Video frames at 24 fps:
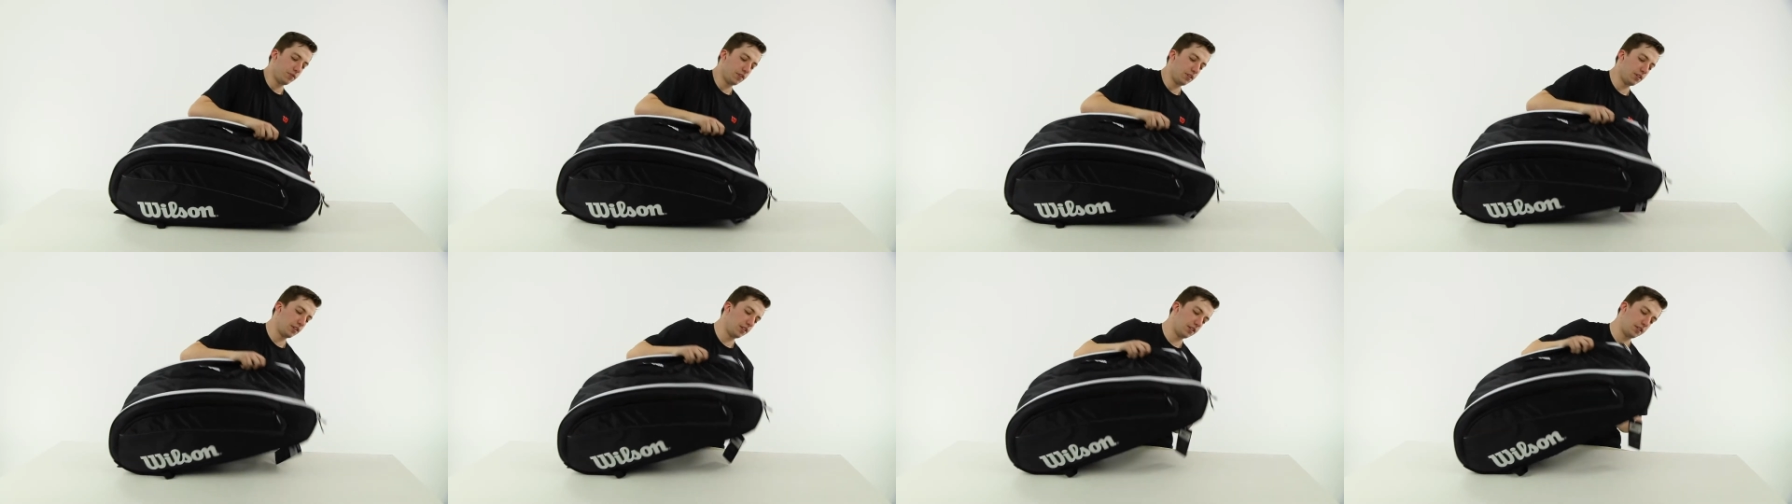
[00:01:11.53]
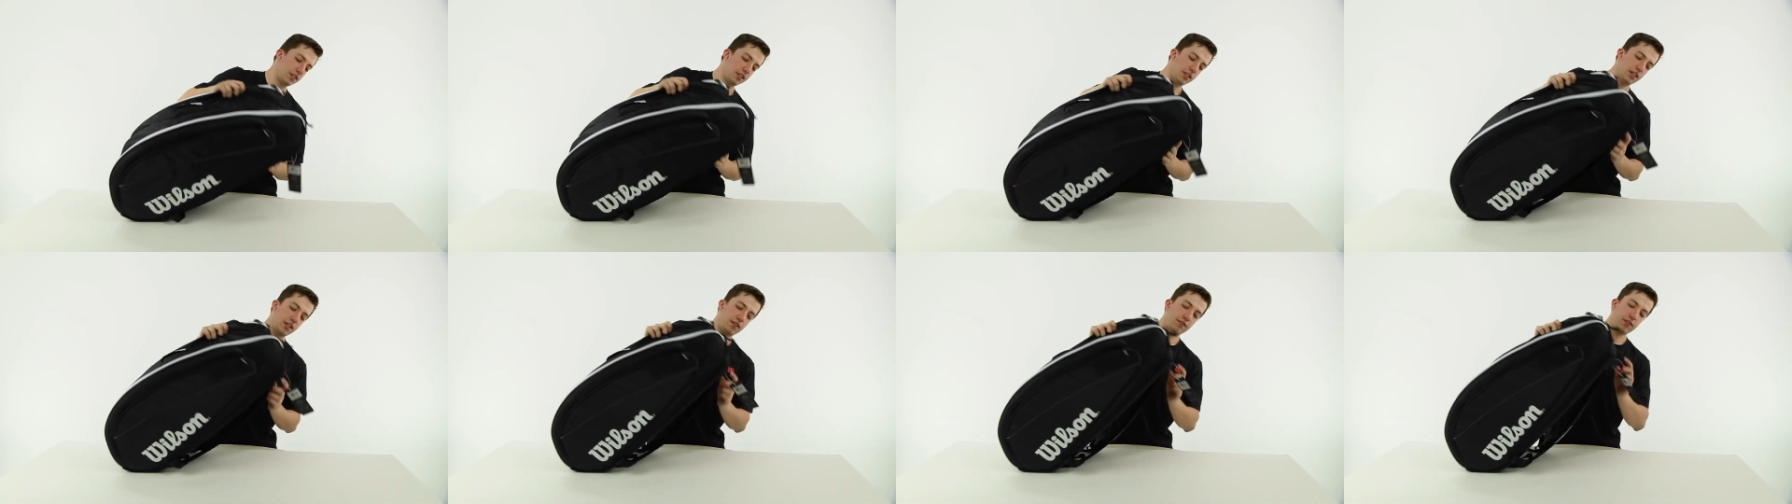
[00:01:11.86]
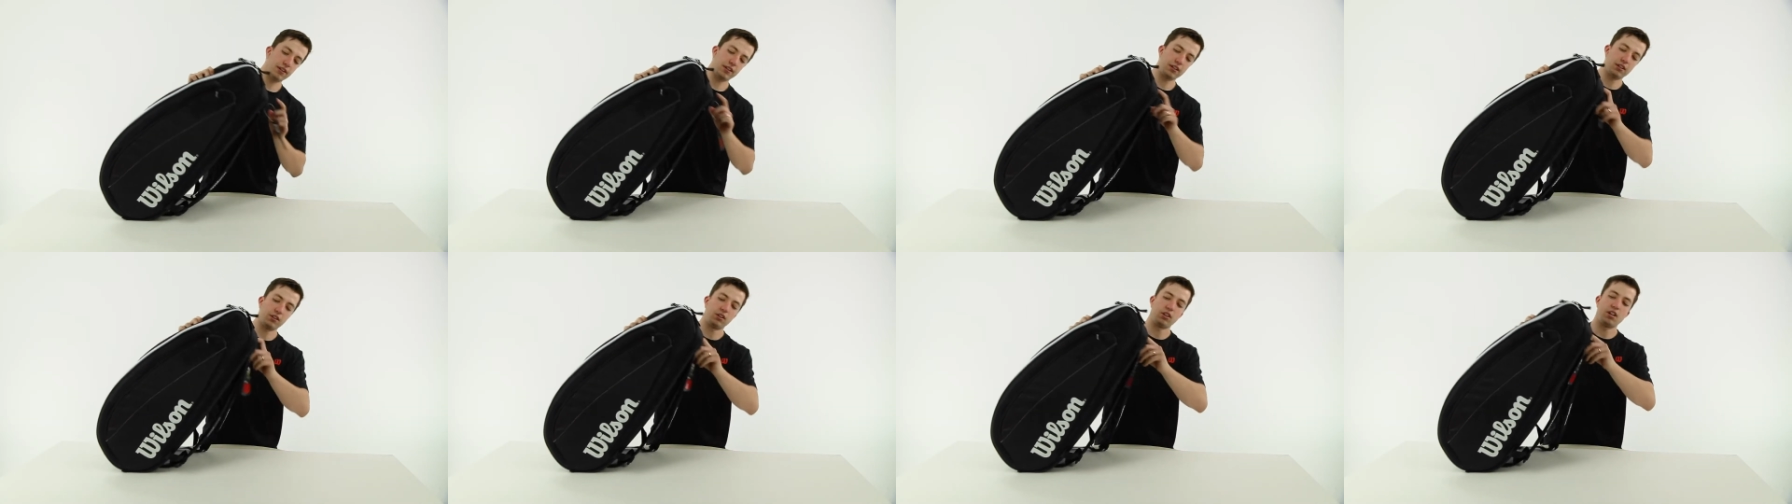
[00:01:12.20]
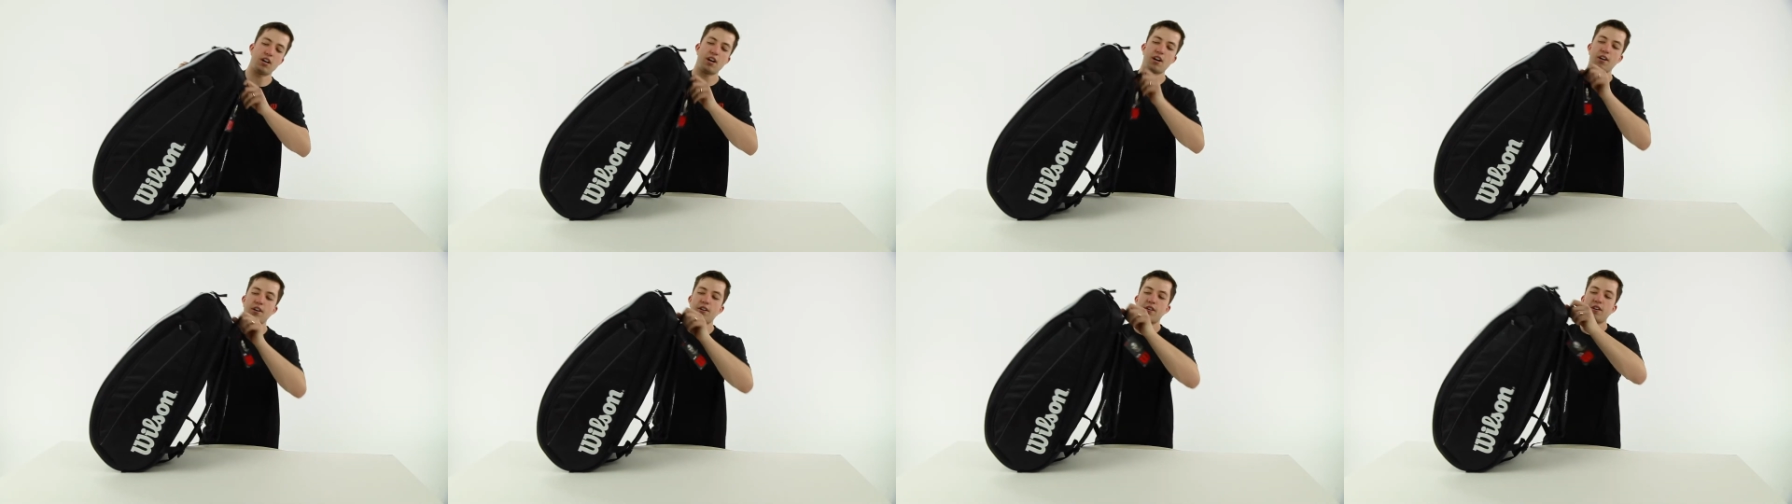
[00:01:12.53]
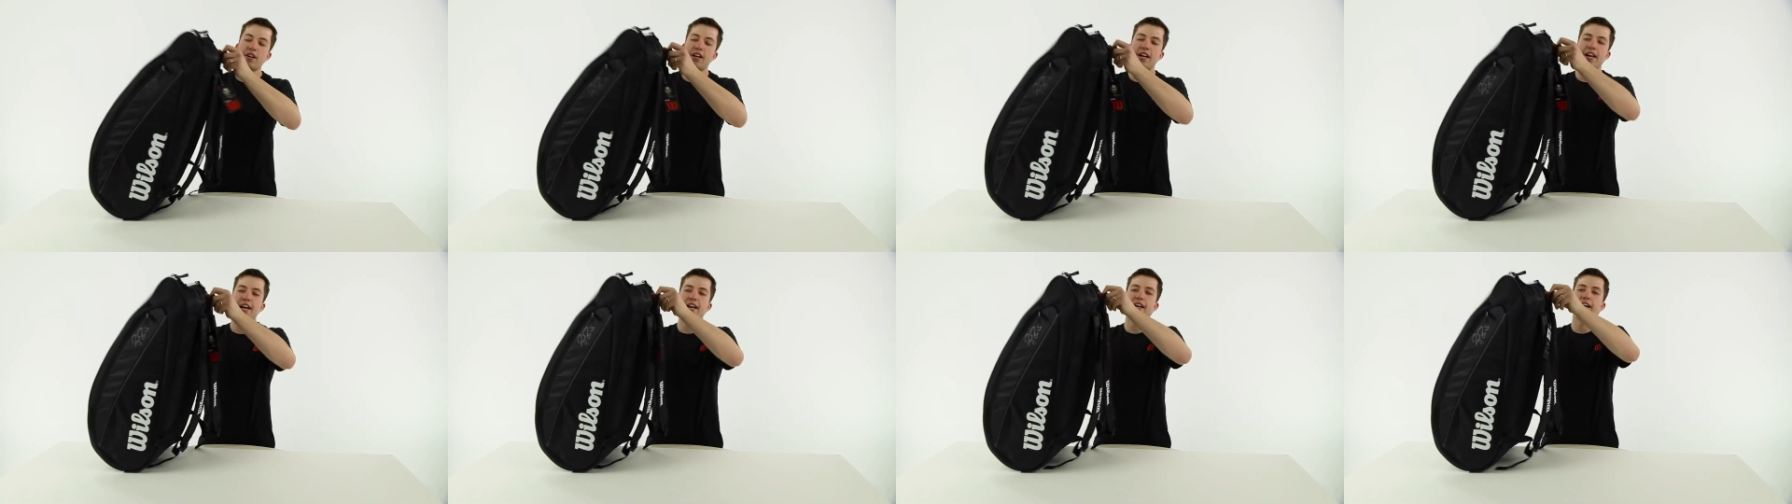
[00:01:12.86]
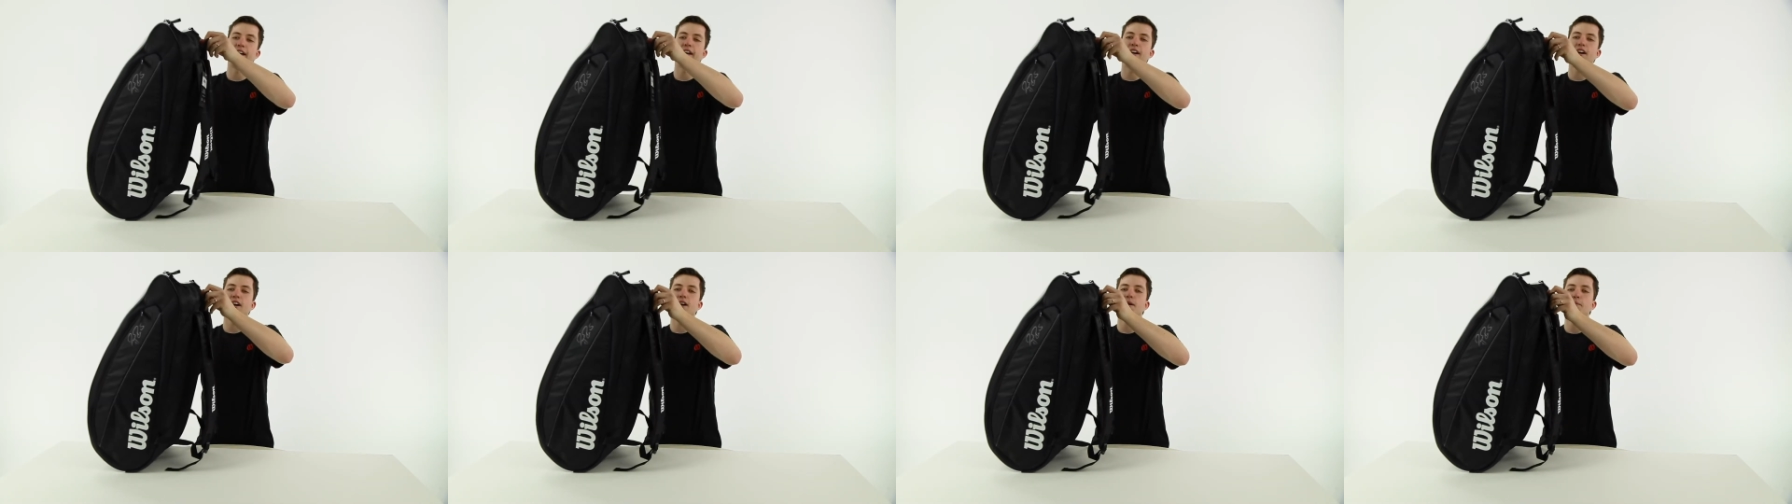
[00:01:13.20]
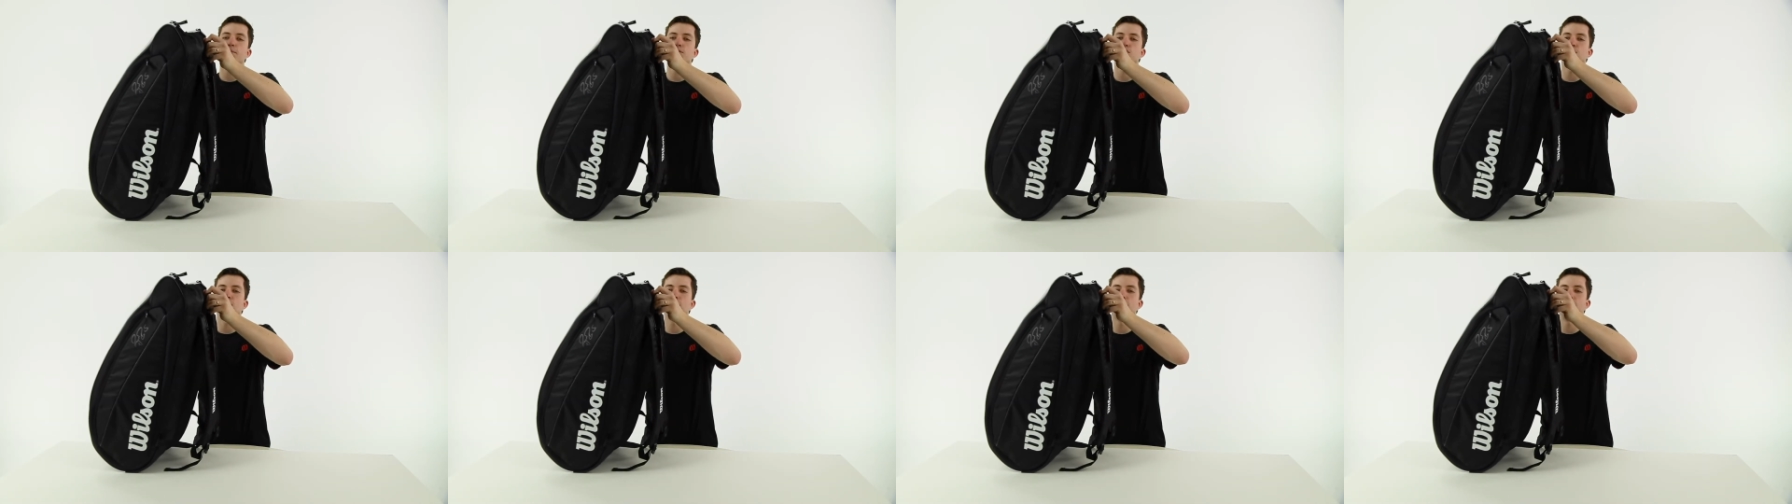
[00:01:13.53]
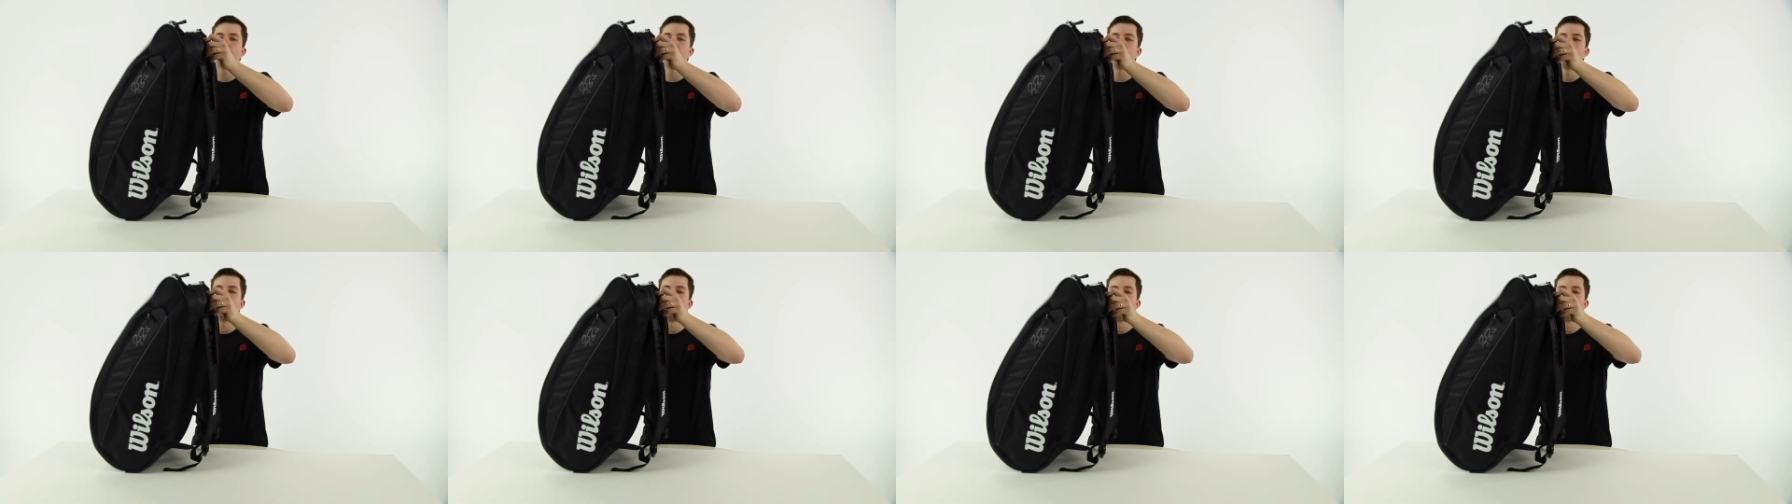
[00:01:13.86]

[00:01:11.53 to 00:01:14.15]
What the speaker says: This is kind of like a locker hanging option,